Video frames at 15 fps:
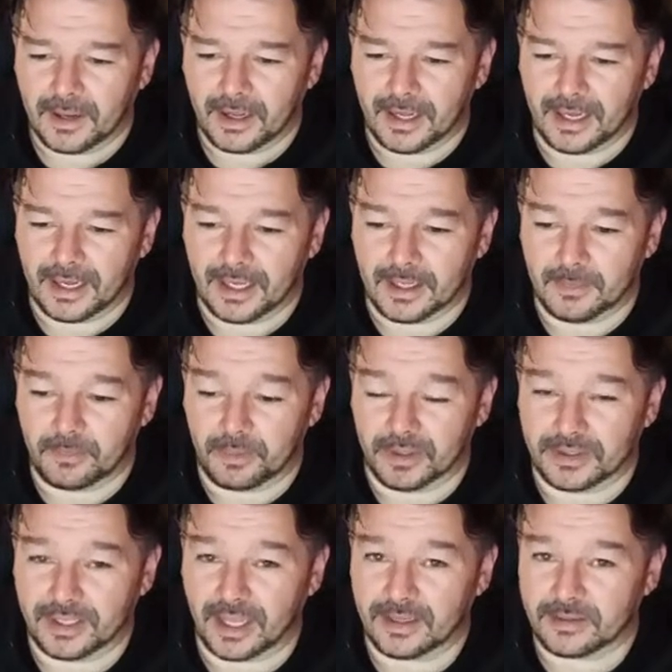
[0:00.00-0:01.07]
Uh, but
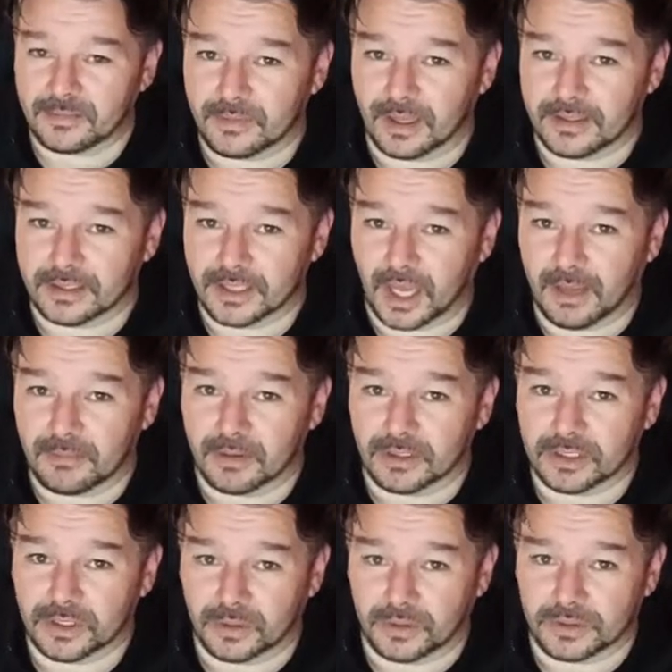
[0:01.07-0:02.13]
that at the time got
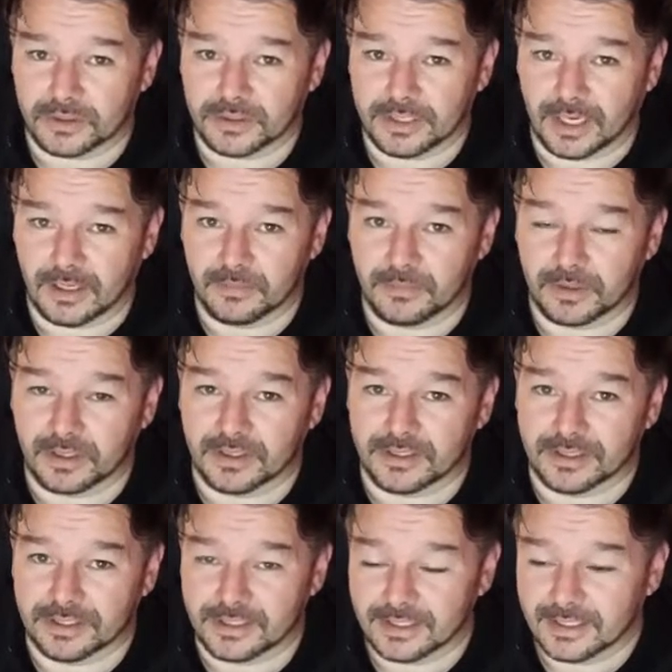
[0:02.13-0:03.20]
shortened down
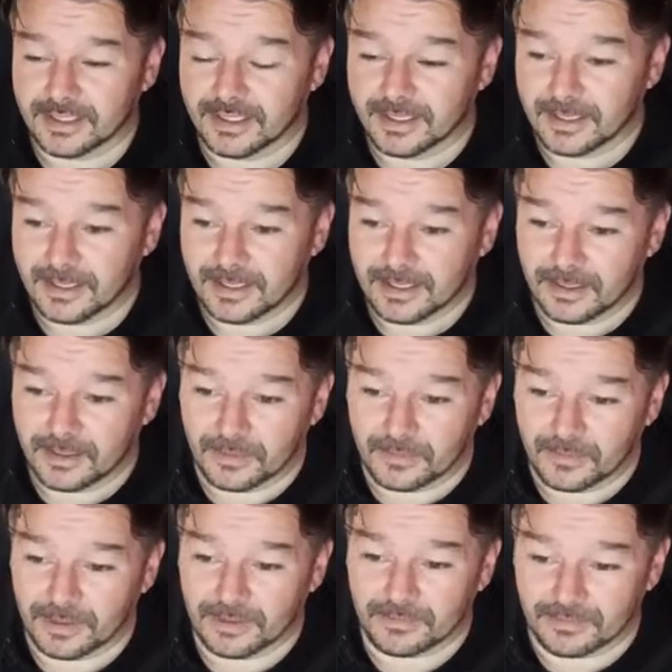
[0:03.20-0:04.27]
because,
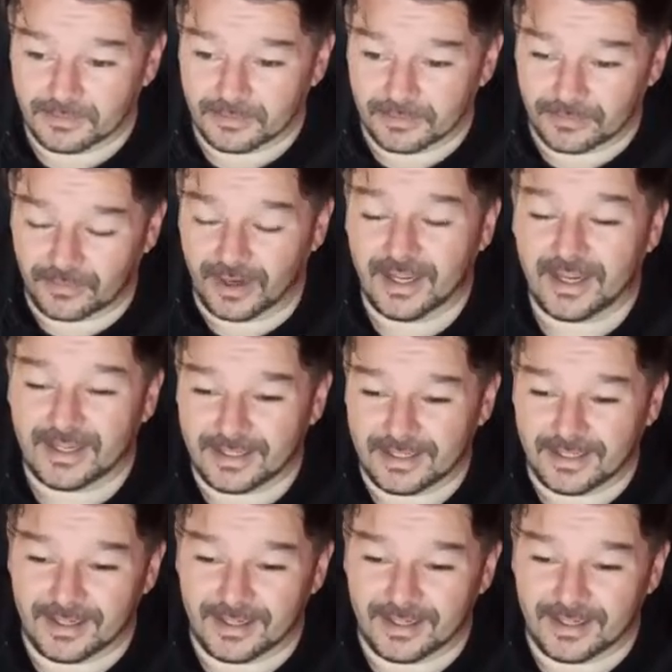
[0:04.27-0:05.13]
well, frankly,